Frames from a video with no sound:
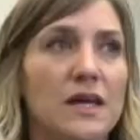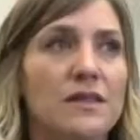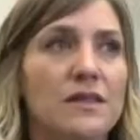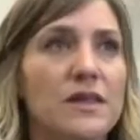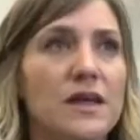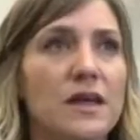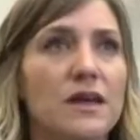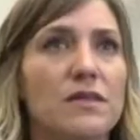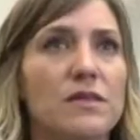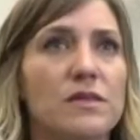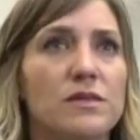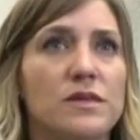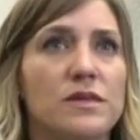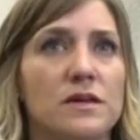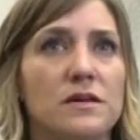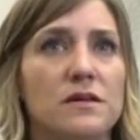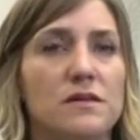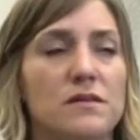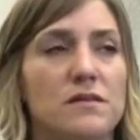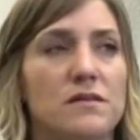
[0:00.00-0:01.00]
I think
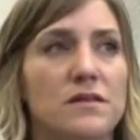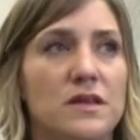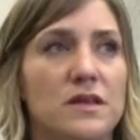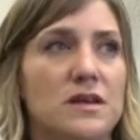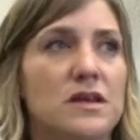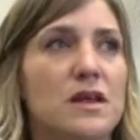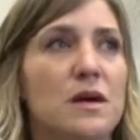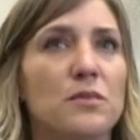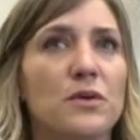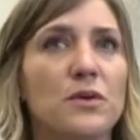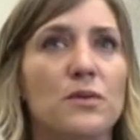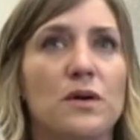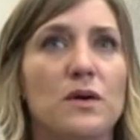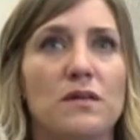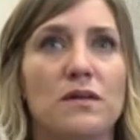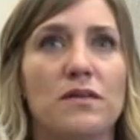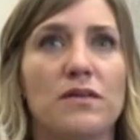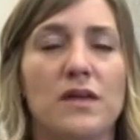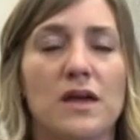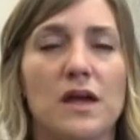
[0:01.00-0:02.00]
the number
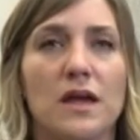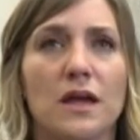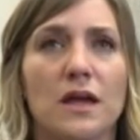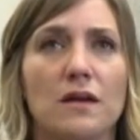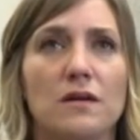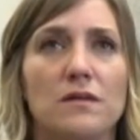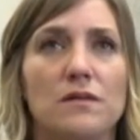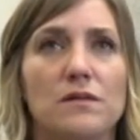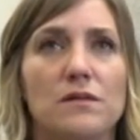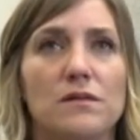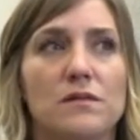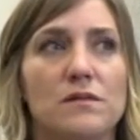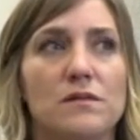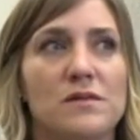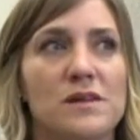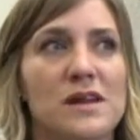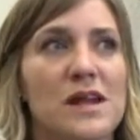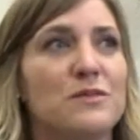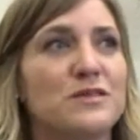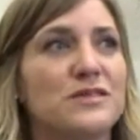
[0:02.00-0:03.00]
one thing
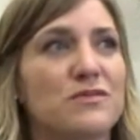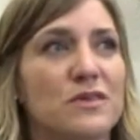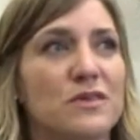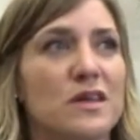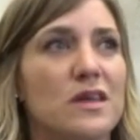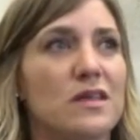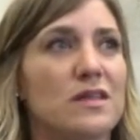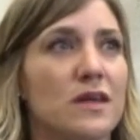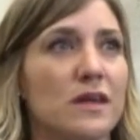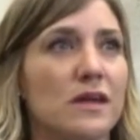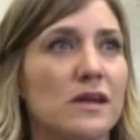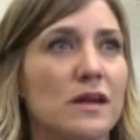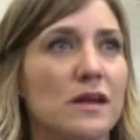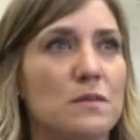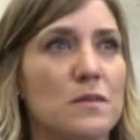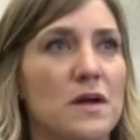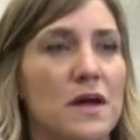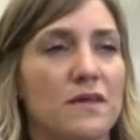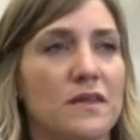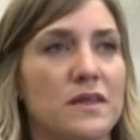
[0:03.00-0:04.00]
when I was really thinking
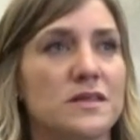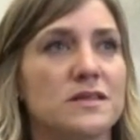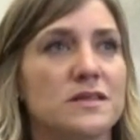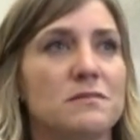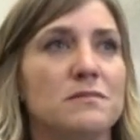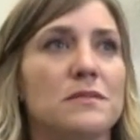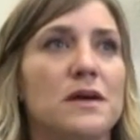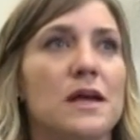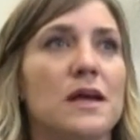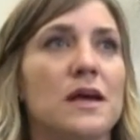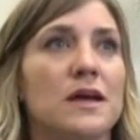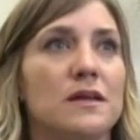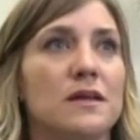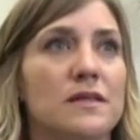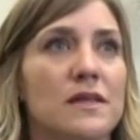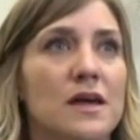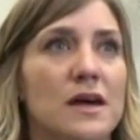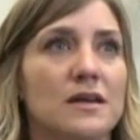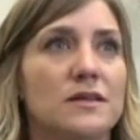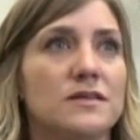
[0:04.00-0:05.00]
about this in my
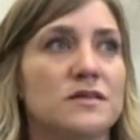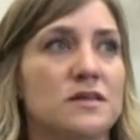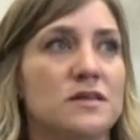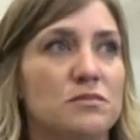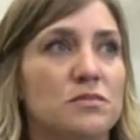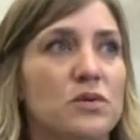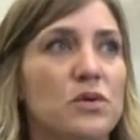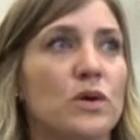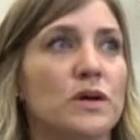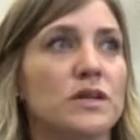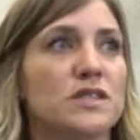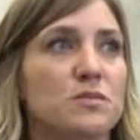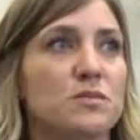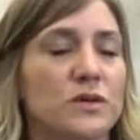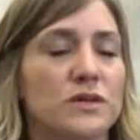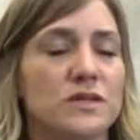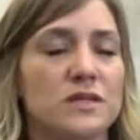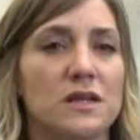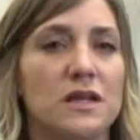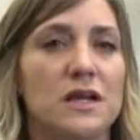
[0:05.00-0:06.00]
head that supports
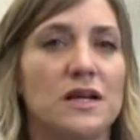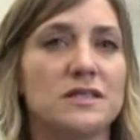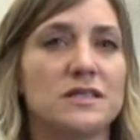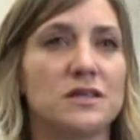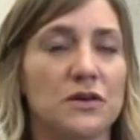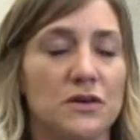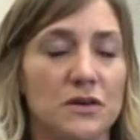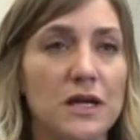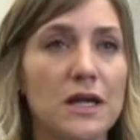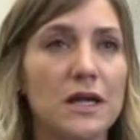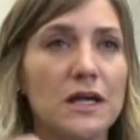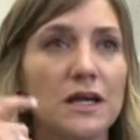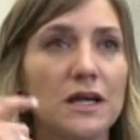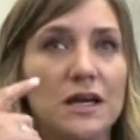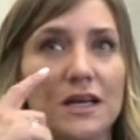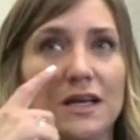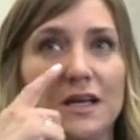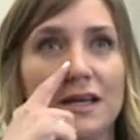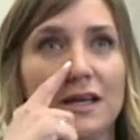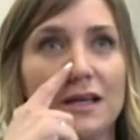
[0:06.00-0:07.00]
personalized learning
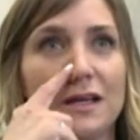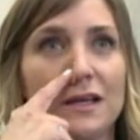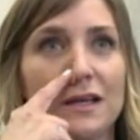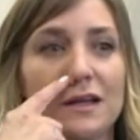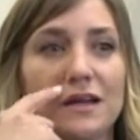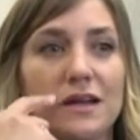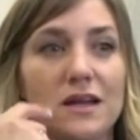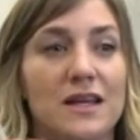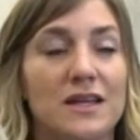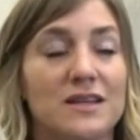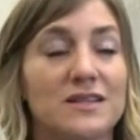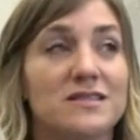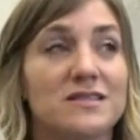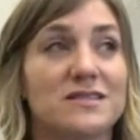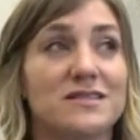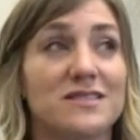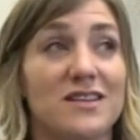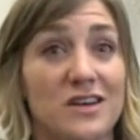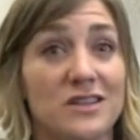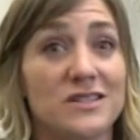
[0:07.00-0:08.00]

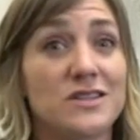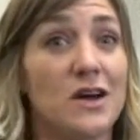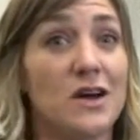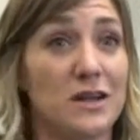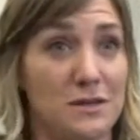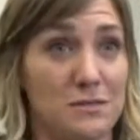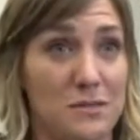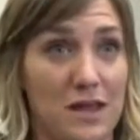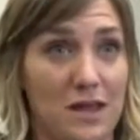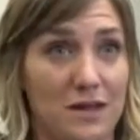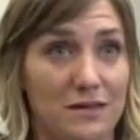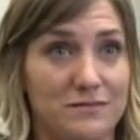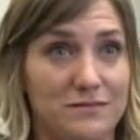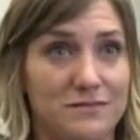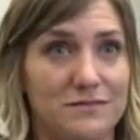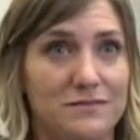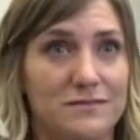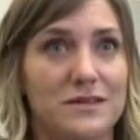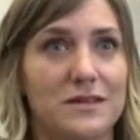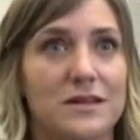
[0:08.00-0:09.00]
is autonomy.
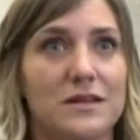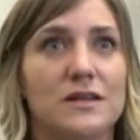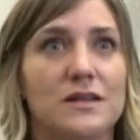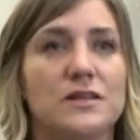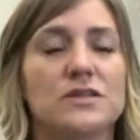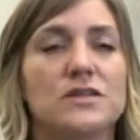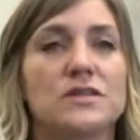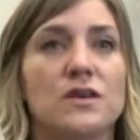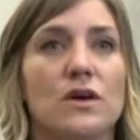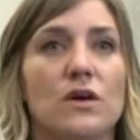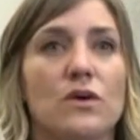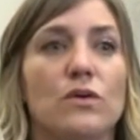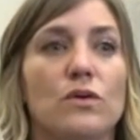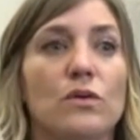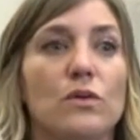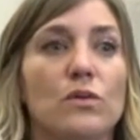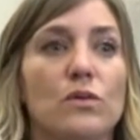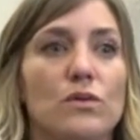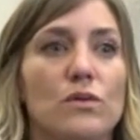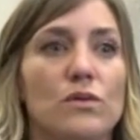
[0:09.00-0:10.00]
And
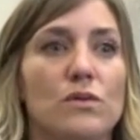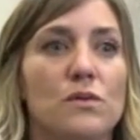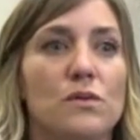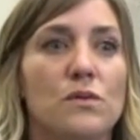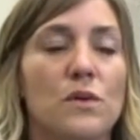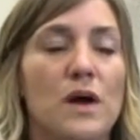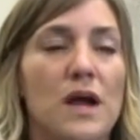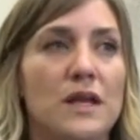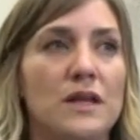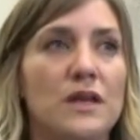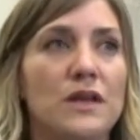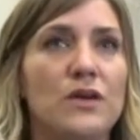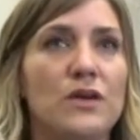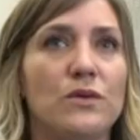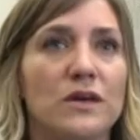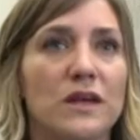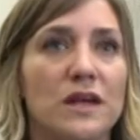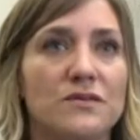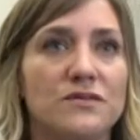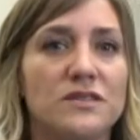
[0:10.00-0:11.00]
so when
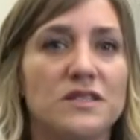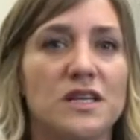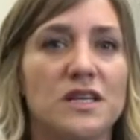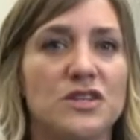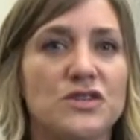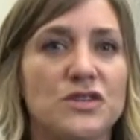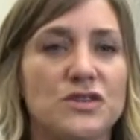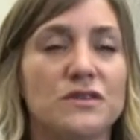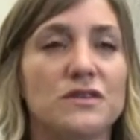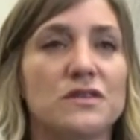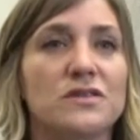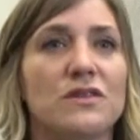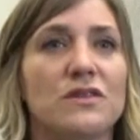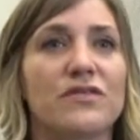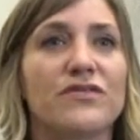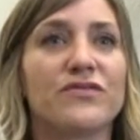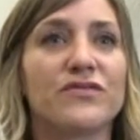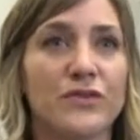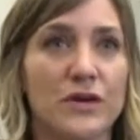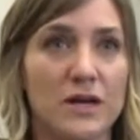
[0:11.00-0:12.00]
you give teachers the
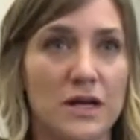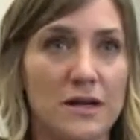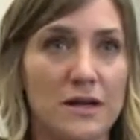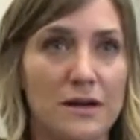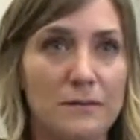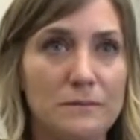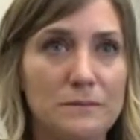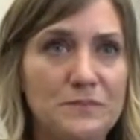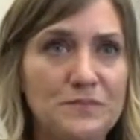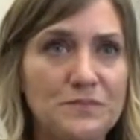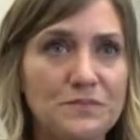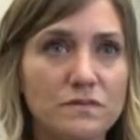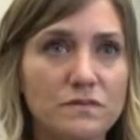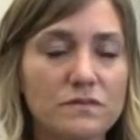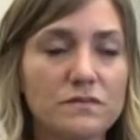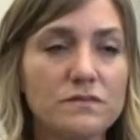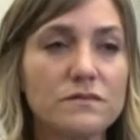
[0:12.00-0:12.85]
freedom